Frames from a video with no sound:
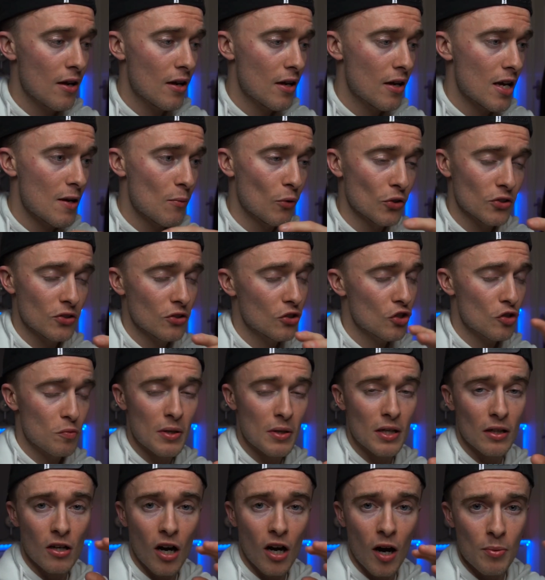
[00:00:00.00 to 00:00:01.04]
It must have just been a
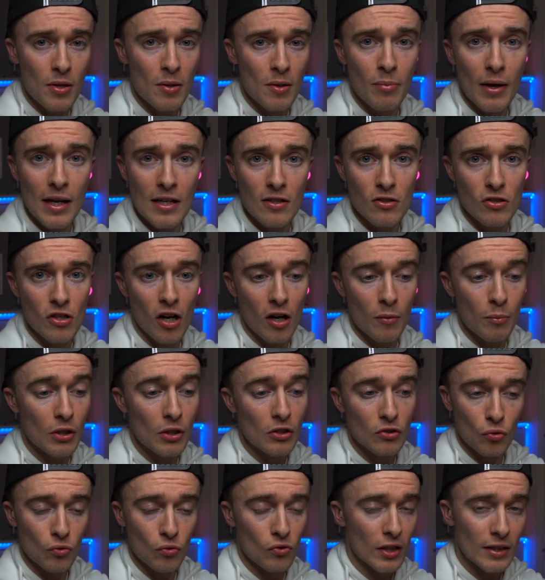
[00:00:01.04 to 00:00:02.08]
copy and paste job because
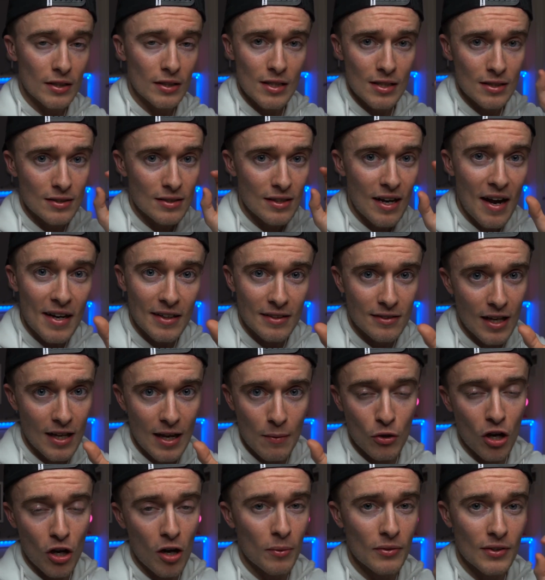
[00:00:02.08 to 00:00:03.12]
it was like the exact same
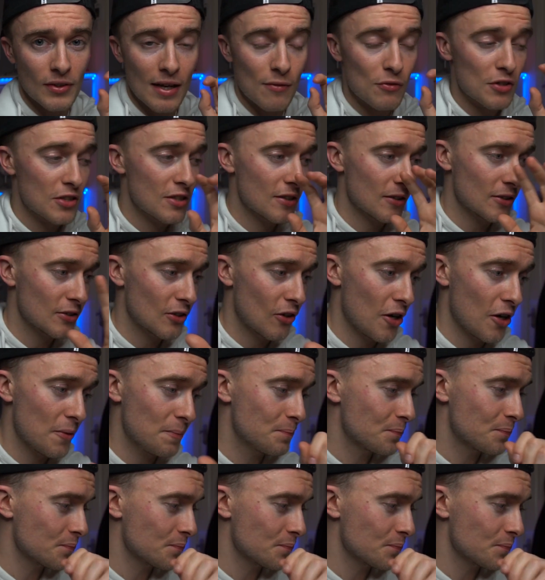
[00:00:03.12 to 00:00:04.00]
comment every single time.